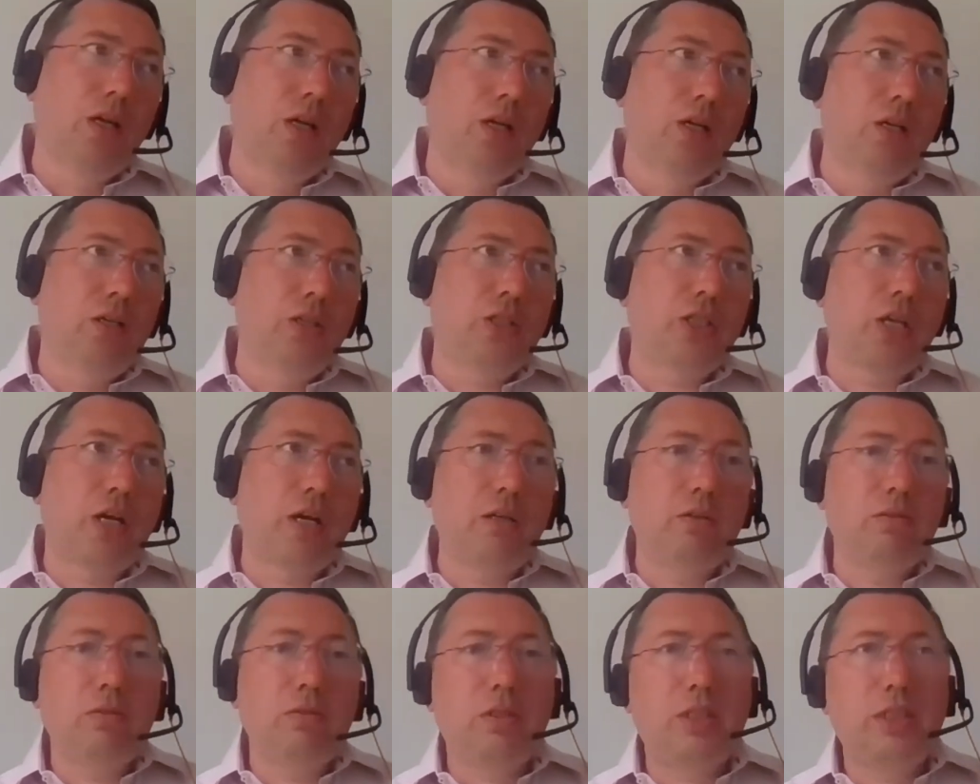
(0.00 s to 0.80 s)

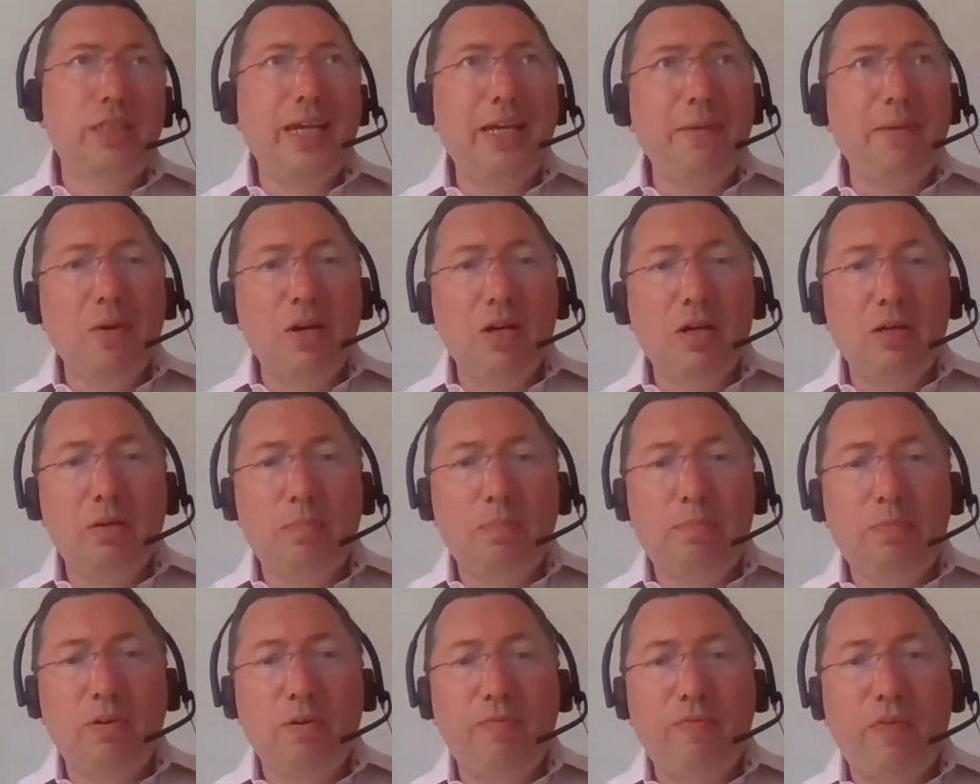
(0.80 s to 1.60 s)
So Sigma
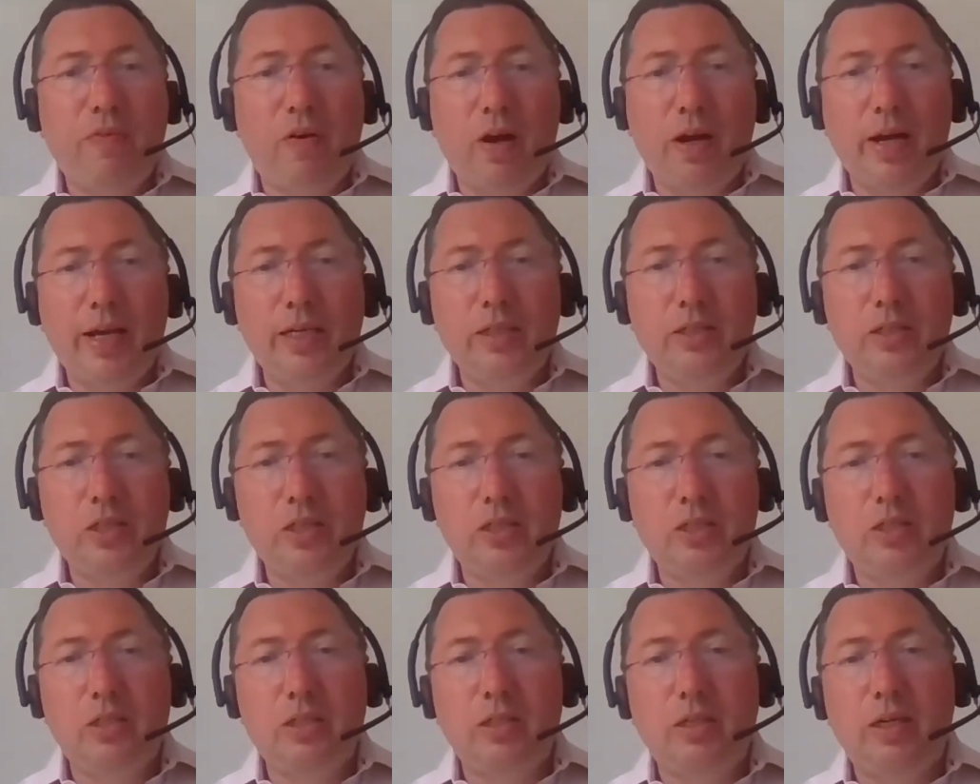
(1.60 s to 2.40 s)

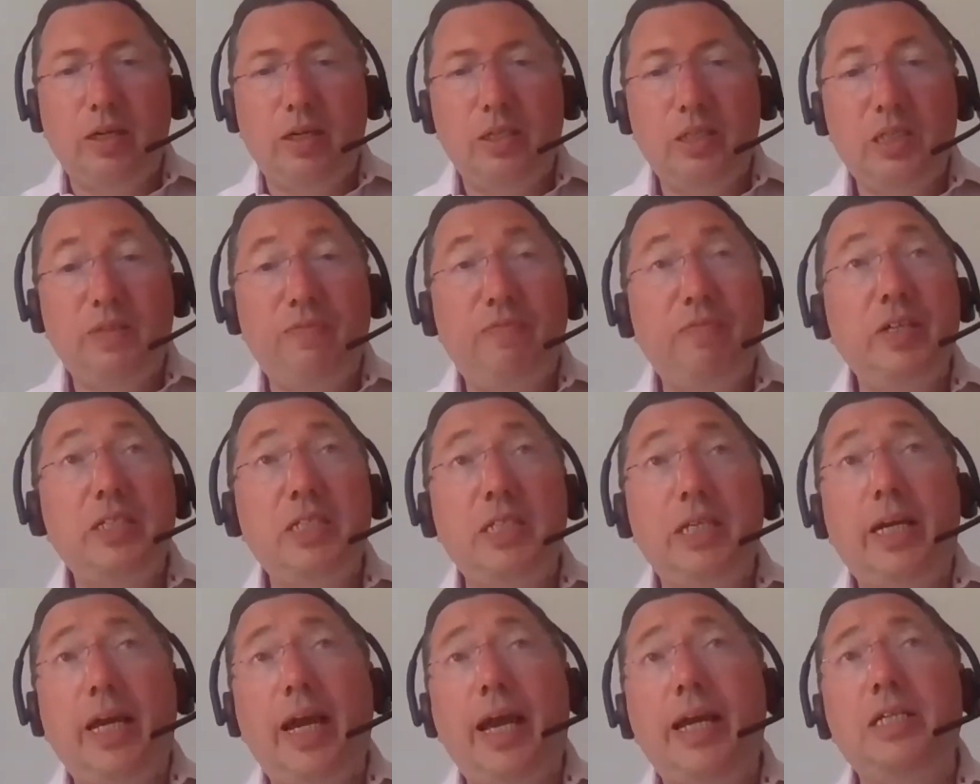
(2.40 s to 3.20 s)
provides
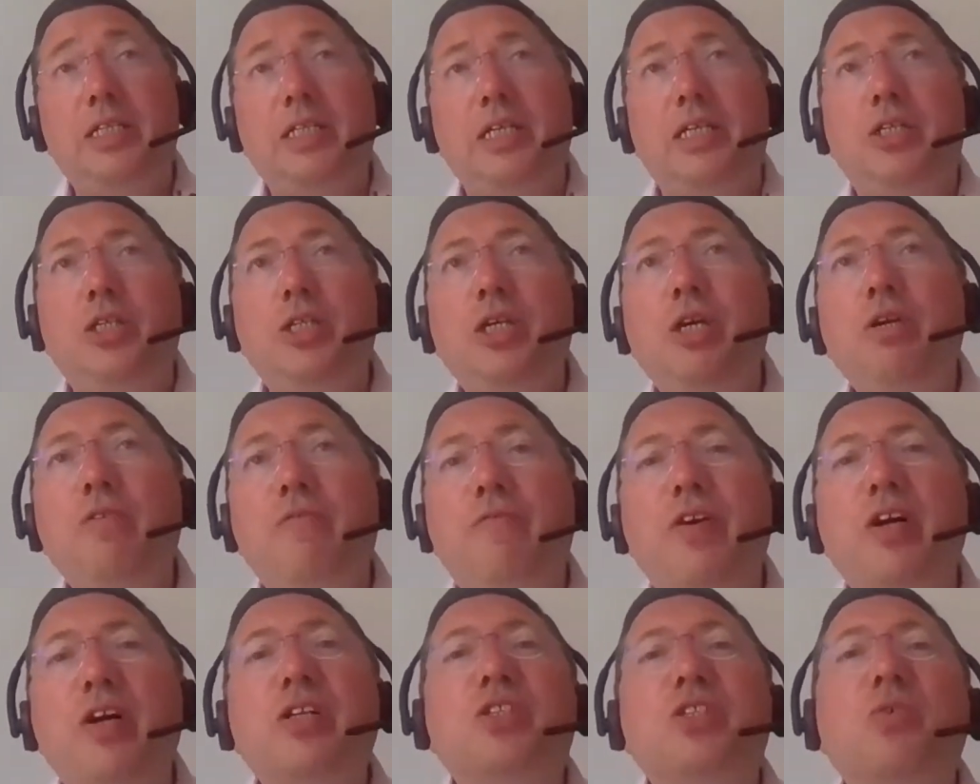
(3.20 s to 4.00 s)
sophisticated universal